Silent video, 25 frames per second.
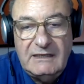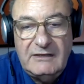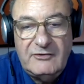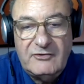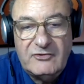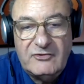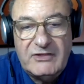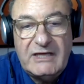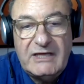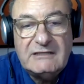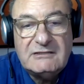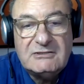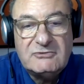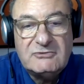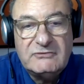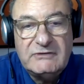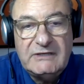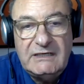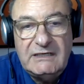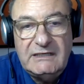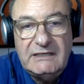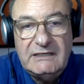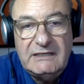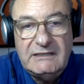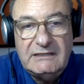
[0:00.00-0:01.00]
that
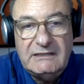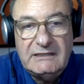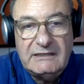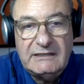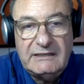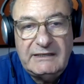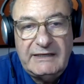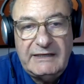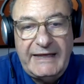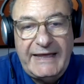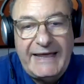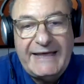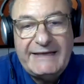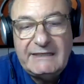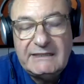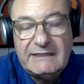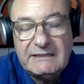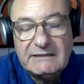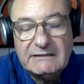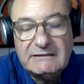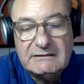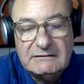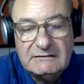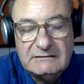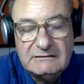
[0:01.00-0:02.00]
really
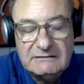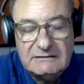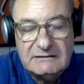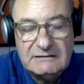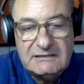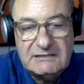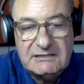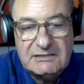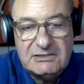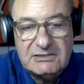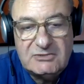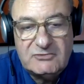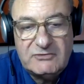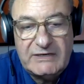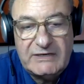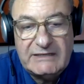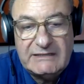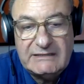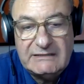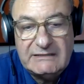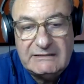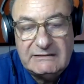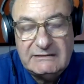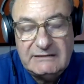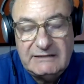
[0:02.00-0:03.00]
added
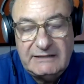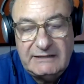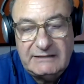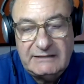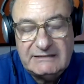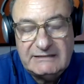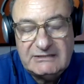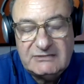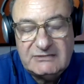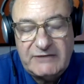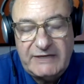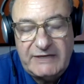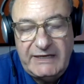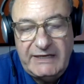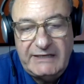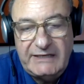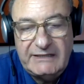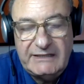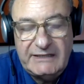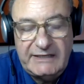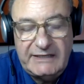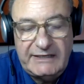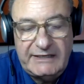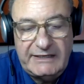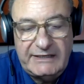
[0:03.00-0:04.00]
strain
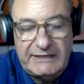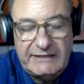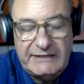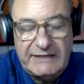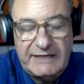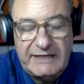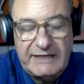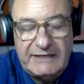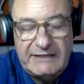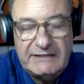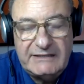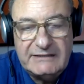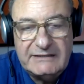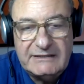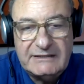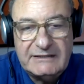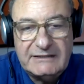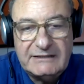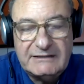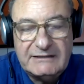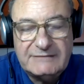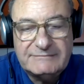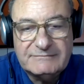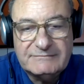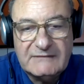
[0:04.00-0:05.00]
and added
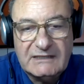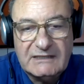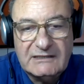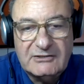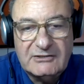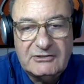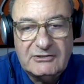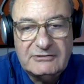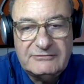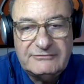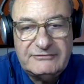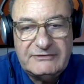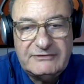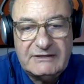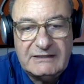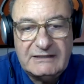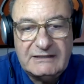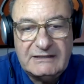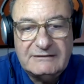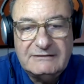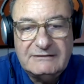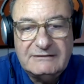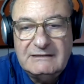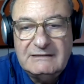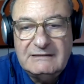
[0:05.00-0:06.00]
a lot
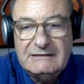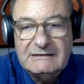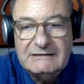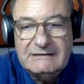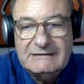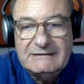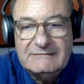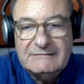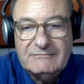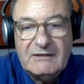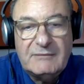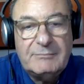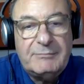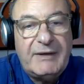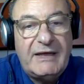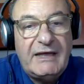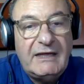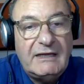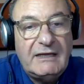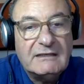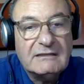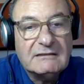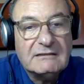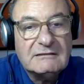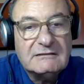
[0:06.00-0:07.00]
of
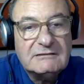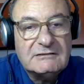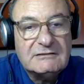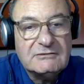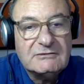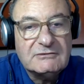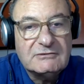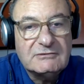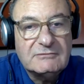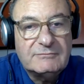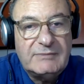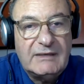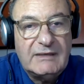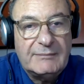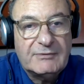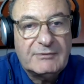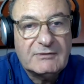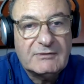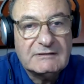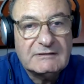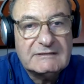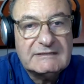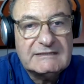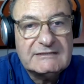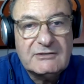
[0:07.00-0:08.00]
pain to
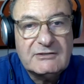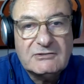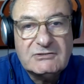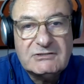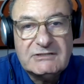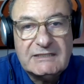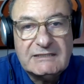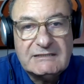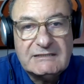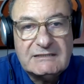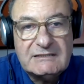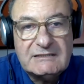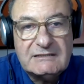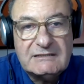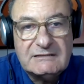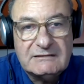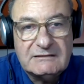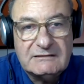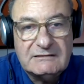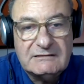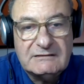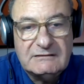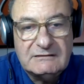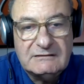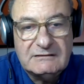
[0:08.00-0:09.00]
people. It's not just
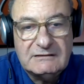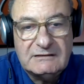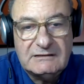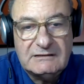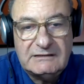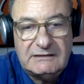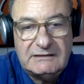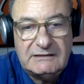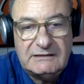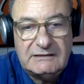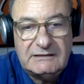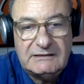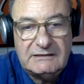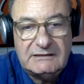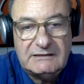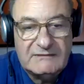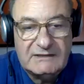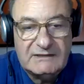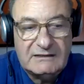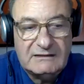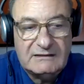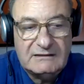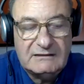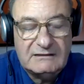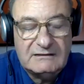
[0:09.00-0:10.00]
the
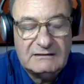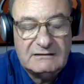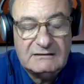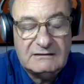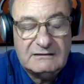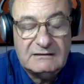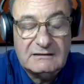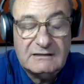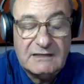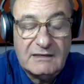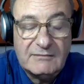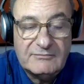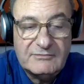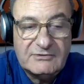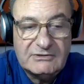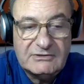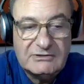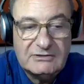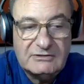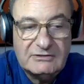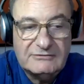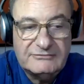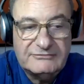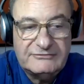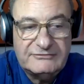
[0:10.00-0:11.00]
number
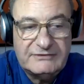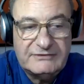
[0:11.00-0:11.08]
of